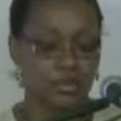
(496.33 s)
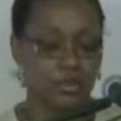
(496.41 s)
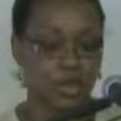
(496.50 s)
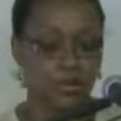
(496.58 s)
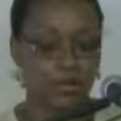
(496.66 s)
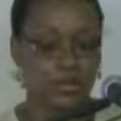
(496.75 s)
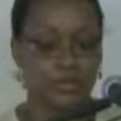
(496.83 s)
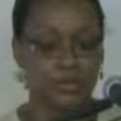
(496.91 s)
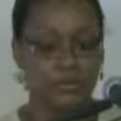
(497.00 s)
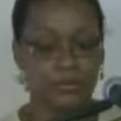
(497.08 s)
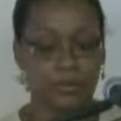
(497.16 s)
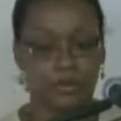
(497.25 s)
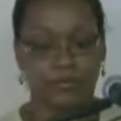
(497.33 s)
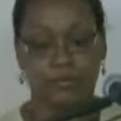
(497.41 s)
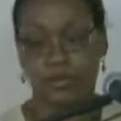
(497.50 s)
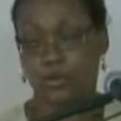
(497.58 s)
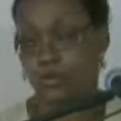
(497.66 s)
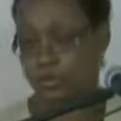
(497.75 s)
now in terms of,
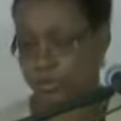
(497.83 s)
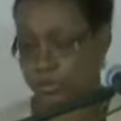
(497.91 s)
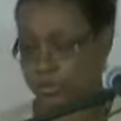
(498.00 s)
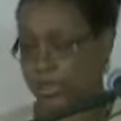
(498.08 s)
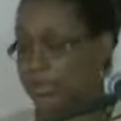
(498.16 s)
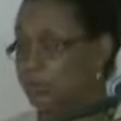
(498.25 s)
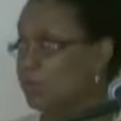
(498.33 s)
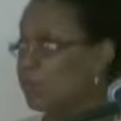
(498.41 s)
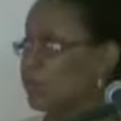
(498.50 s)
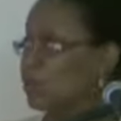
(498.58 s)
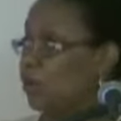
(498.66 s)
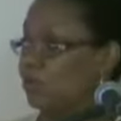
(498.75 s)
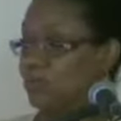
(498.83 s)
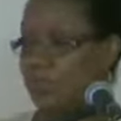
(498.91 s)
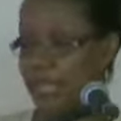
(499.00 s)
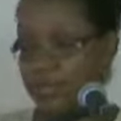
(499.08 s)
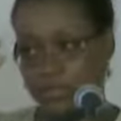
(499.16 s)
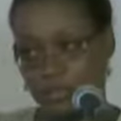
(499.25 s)
just moving on, so
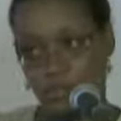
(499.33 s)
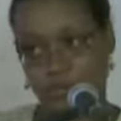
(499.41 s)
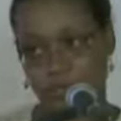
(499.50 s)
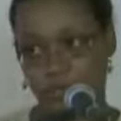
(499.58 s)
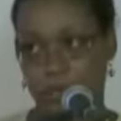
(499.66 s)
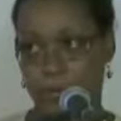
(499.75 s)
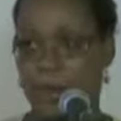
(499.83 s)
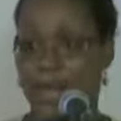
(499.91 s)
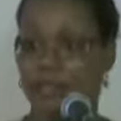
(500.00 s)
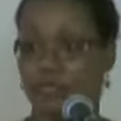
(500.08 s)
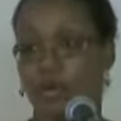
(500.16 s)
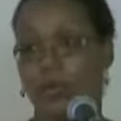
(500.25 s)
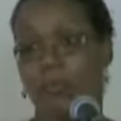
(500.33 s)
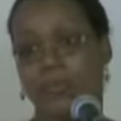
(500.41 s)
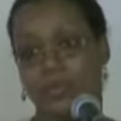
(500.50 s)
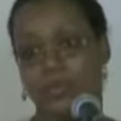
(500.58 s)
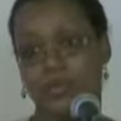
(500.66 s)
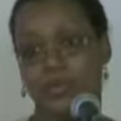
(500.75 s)
that's sort of the backdrop
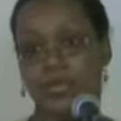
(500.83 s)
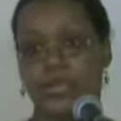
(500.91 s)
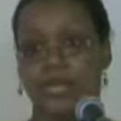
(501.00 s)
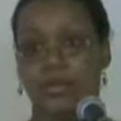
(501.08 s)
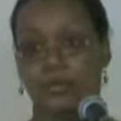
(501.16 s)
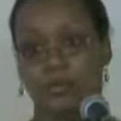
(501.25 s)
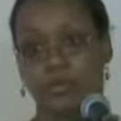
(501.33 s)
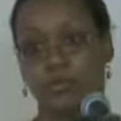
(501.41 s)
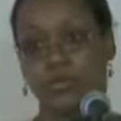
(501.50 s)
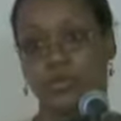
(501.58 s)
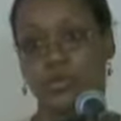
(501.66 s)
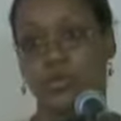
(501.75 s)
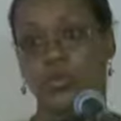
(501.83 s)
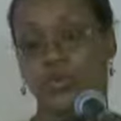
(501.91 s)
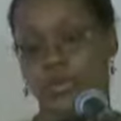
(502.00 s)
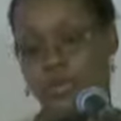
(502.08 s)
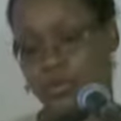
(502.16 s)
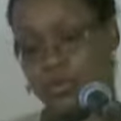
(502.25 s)
against which I approach the whole
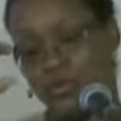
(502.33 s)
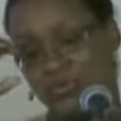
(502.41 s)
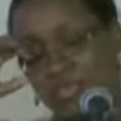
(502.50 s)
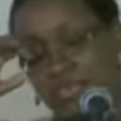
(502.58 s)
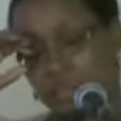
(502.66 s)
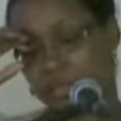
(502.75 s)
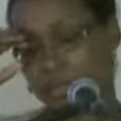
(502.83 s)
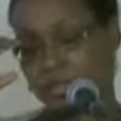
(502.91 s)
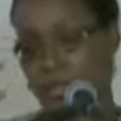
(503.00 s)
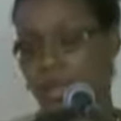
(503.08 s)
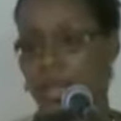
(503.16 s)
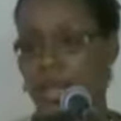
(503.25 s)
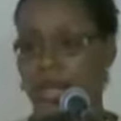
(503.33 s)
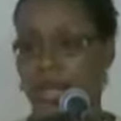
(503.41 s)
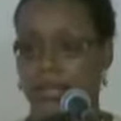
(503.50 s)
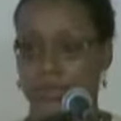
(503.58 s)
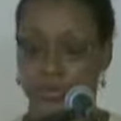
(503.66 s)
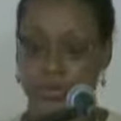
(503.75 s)
issue of teaching
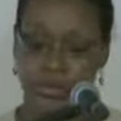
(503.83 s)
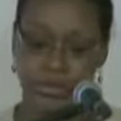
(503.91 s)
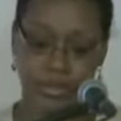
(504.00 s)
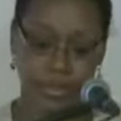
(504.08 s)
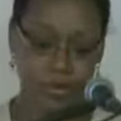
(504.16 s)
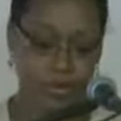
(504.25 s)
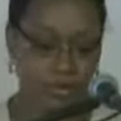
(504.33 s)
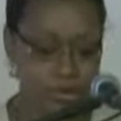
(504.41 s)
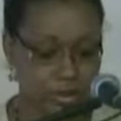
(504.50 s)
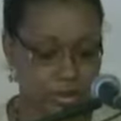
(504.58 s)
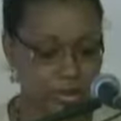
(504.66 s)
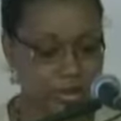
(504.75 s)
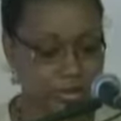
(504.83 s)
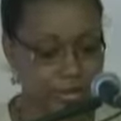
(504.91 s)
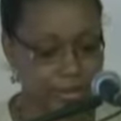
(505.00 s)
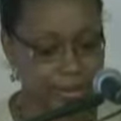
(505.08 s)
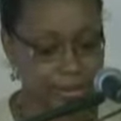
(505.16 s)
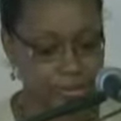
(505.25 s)
and using technology in the
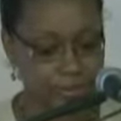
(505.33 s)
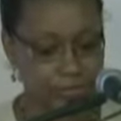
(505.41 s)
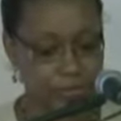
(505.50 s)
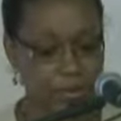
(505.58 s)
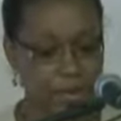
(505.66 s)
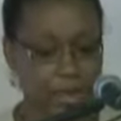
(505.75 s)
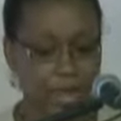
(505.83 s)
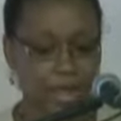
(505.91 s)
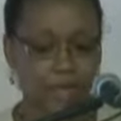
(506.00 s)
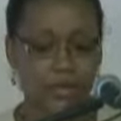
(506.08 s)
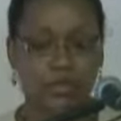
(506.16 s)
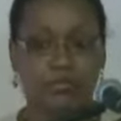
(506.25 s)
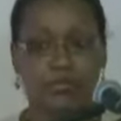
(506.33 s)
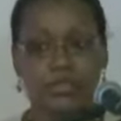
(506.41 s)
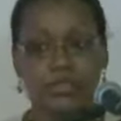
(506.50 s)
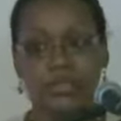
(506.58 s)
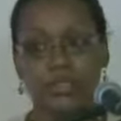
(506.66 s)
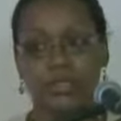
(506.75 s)
classroom. And so
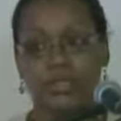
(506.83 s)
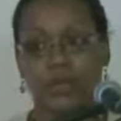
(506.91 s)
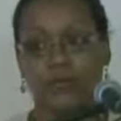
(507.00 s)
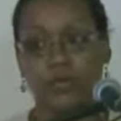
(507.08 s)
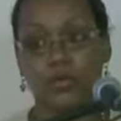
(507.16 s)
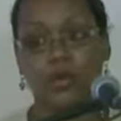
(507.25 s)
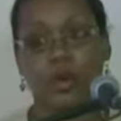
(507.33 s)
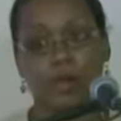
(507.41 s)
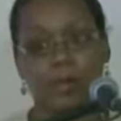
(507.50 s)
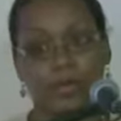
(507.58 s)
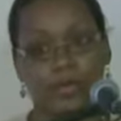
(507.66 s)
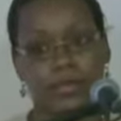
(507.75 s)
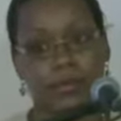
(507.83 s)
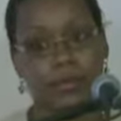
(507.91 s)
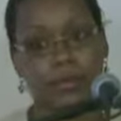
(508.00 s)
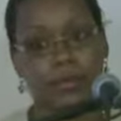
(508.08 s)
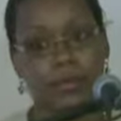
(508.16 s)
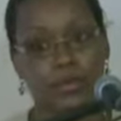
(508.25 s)
first, just a few comments
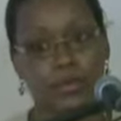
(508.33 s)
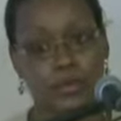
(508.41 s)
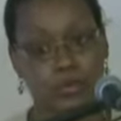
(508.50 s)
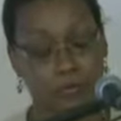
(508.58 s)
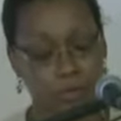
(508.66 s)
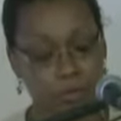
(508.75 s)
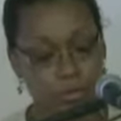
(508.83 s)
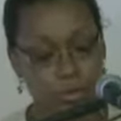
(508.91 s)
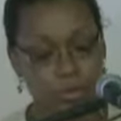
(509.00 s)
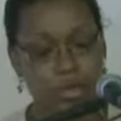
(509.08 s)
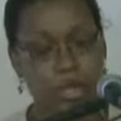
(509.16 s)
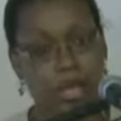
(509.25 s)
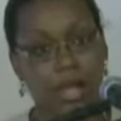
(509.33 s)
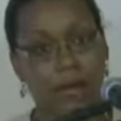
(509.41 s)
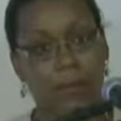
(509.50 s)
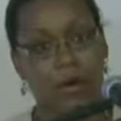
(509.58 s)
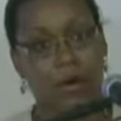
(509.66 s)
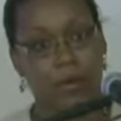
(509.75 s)
about my use of Moodle
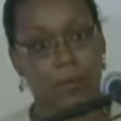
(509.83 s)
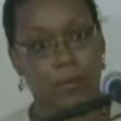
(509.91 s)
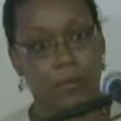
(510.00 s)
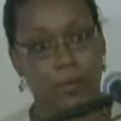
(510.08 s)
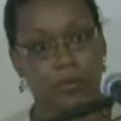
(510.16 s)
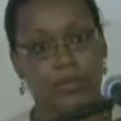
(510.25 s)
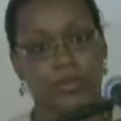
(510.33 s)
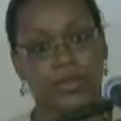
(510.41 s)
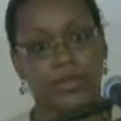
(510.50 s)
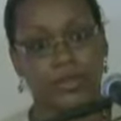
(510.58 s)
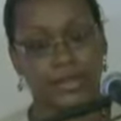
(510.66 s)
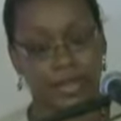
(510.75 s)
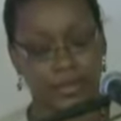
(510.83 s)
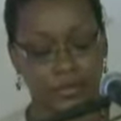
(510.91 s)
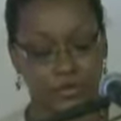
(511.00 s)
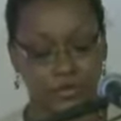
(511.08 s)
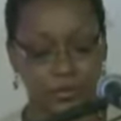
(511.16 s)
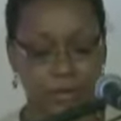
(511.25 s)
and PowerPoint within the
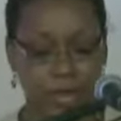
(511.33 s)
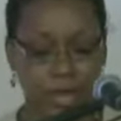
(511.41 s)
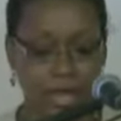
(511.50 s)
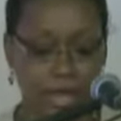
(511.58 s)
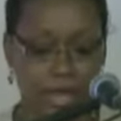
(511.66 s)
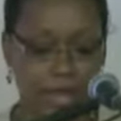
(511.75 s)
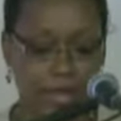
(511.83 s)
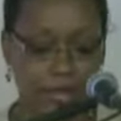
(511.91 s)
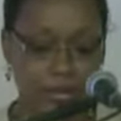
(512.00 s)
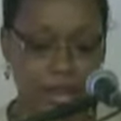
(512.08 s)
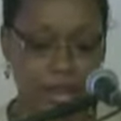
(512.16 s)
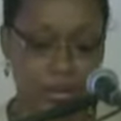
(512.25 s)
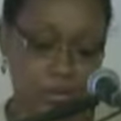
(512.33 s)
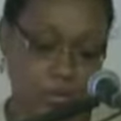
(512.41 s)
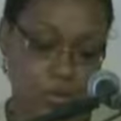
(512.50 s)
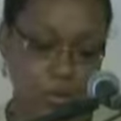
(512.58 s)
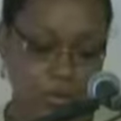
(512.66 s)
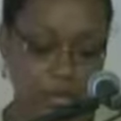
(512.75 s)
classroom and
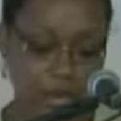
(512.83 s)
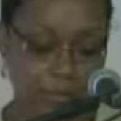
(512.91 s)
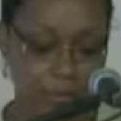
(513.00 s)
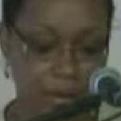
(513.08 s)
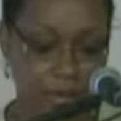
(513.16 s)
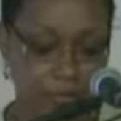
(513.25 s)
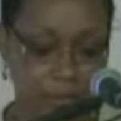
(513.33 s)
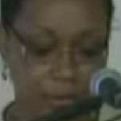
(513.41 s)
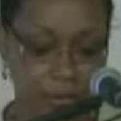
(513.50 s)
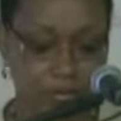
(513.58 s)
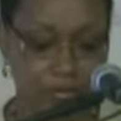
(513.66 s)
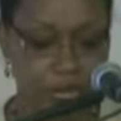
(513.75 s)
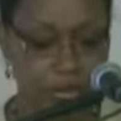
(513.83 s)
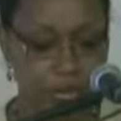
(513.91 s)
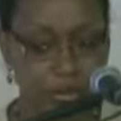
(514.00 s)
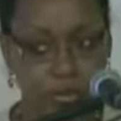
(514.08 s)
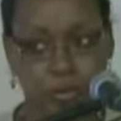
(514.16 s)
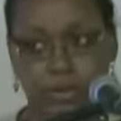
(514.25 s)
what I've found in
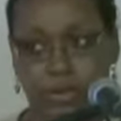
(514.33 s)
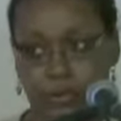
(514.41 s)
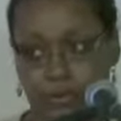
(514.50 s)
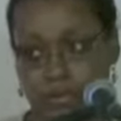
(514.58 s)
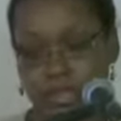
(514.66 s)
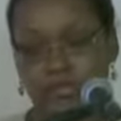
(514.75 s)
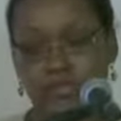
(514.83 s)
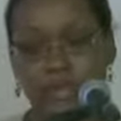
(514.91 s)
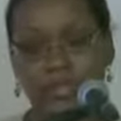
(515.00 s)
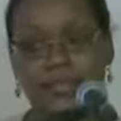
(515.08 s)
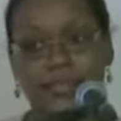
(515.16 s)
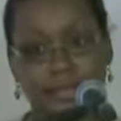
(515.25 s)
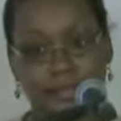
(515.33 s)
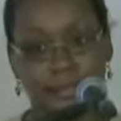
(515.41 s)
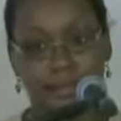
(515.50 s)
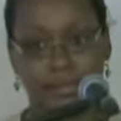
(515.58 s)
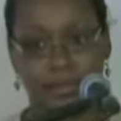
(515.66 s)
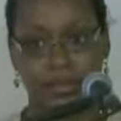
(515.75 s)
relation to it, and just trying to tie
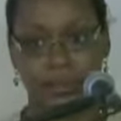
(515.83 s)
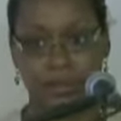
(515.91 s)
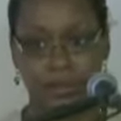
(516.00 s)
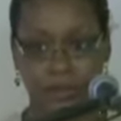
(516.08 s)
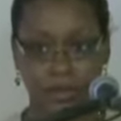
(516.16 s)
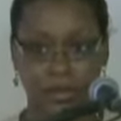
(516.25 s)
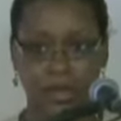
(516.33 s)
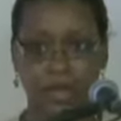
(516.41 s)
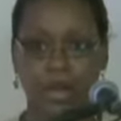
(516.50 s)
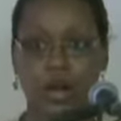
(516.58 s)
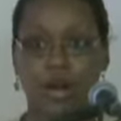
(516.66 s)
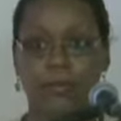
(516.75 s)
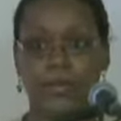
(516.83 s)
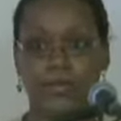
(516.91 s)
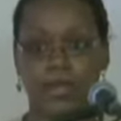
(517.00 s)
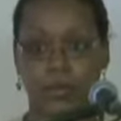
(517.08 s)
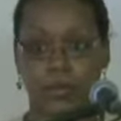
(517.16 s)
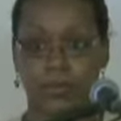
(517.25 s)
into some of the comments
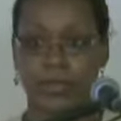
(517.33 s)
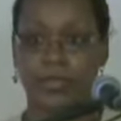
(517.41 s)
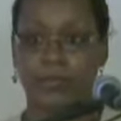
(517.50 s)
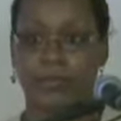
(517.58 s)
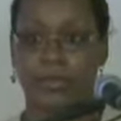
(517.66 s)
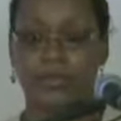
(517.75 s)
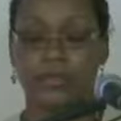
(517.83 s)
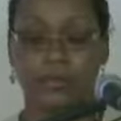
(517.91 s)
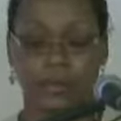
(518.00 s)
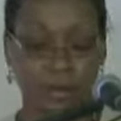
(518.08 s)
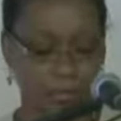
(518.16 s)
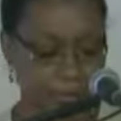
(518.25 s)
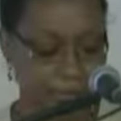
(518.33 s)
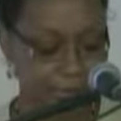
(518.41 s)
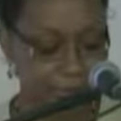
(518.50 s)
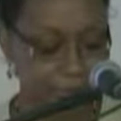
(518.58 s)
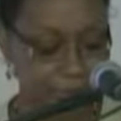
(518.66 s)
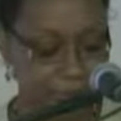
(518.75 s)
that were made by some of the
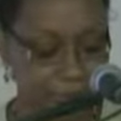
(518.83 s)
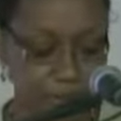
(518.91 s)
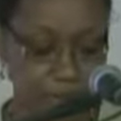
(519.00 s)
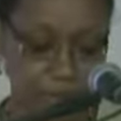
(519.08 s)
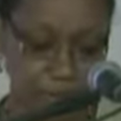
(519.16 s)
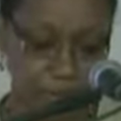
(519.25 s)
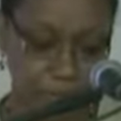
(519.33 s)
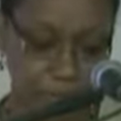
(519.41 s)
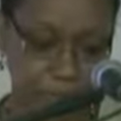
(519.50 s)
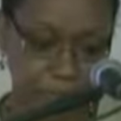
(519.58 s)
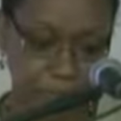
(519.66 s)
presenters earlier.